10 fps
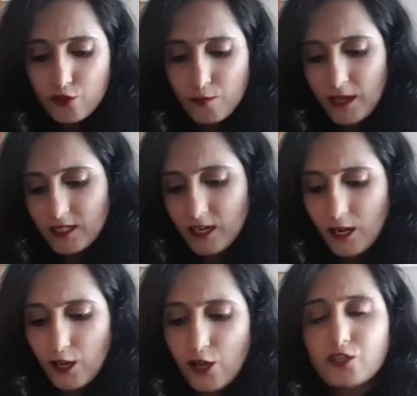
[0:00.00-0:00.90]
So
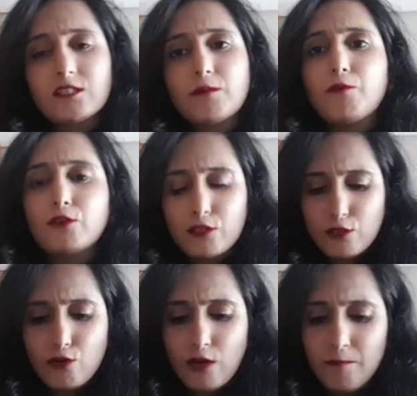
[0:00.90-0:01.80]
basically you're just supposed
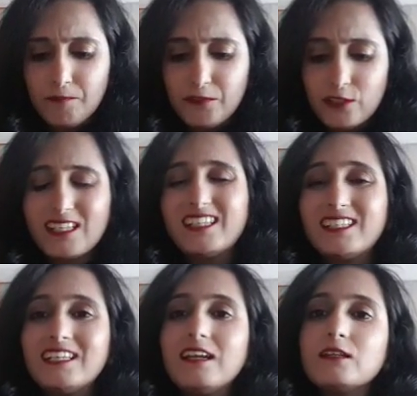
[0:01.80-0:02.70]
to so this
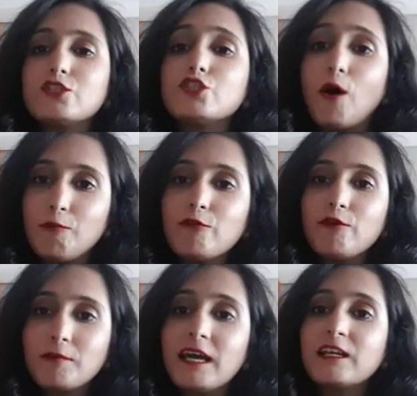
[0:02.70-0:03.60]
doesn't stop you
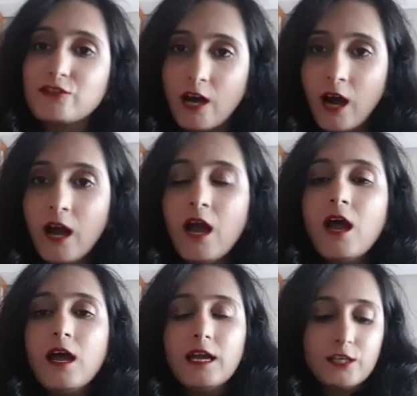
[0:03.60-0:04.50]
from getting drunk.
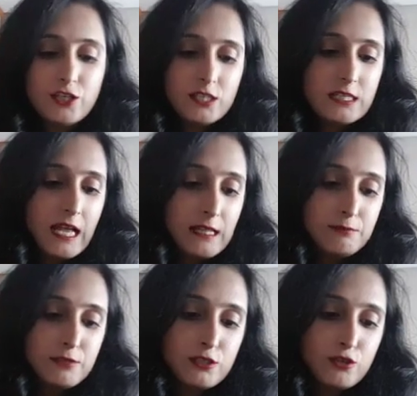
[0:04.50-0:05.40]
It just
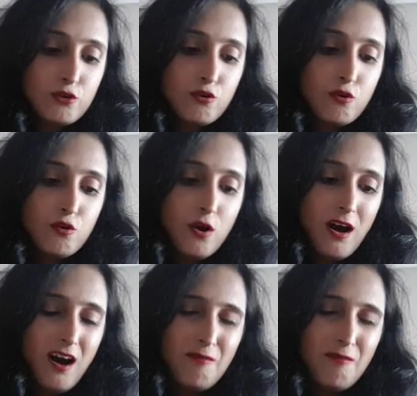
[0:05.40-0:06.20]
helps you